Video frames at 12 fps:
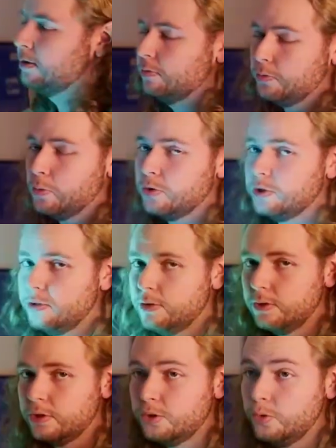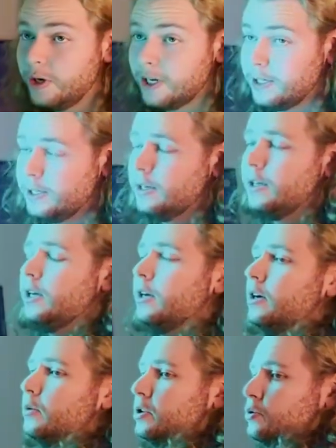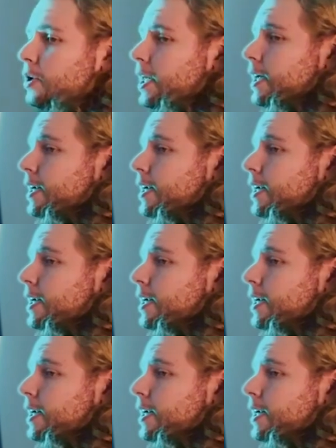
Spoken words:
Of course, you can do this two-handed, which will add